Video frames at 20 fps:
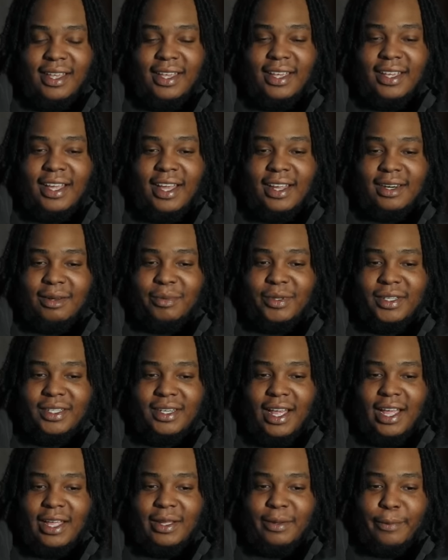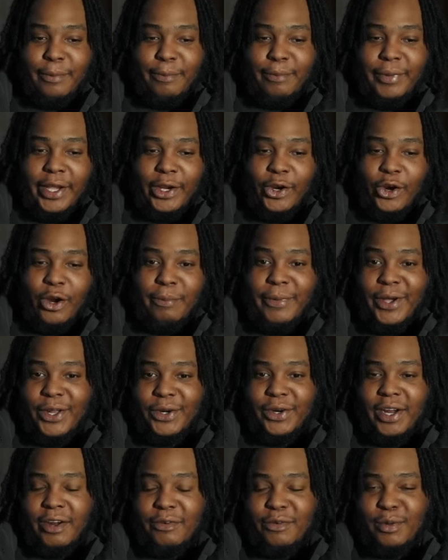it gotta be like bigger and
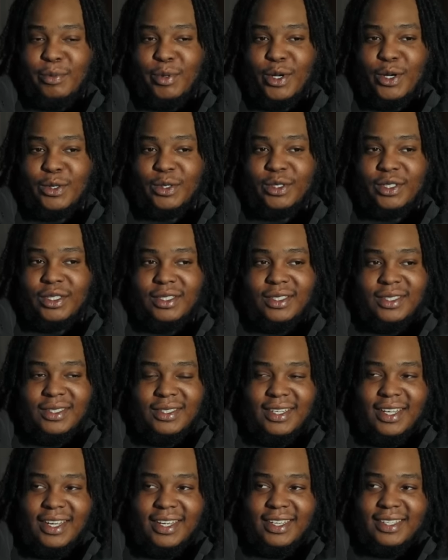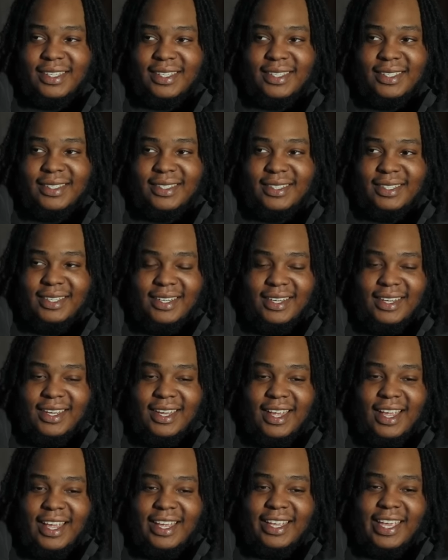better every post. Mm. Like
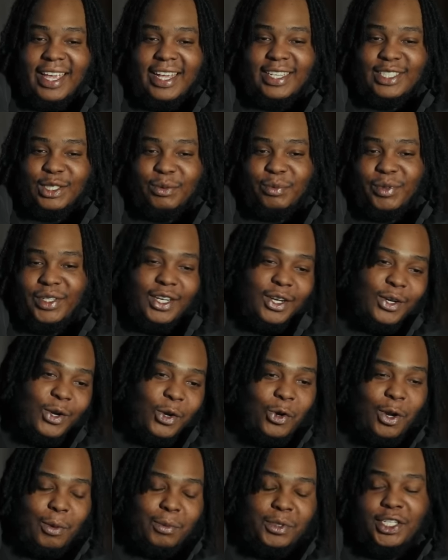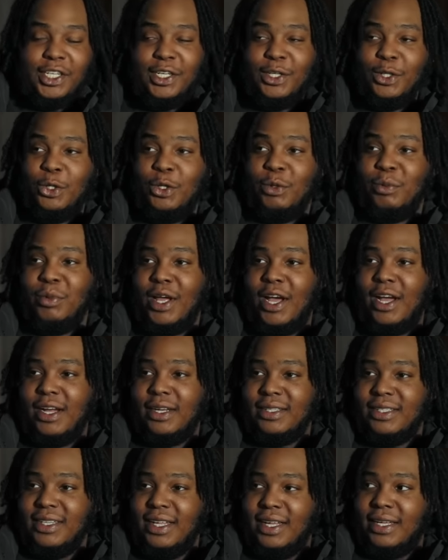it can't just be oh I'm chilling on the
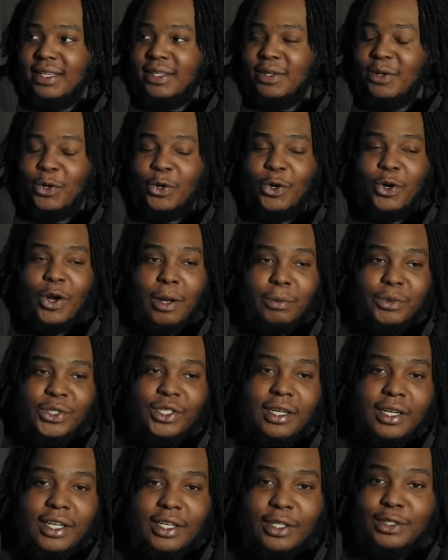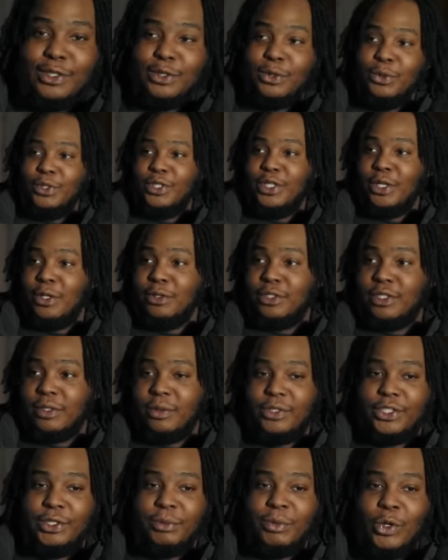block like or I'm in the studio
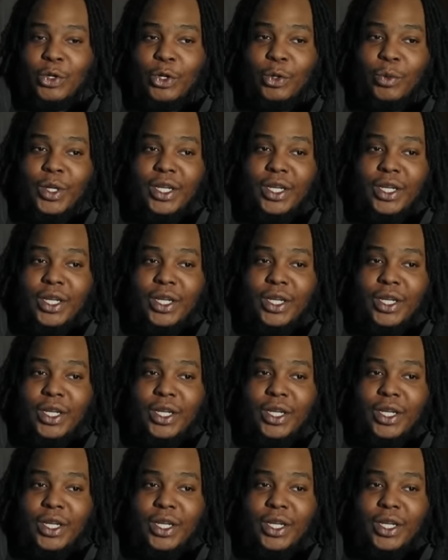smoking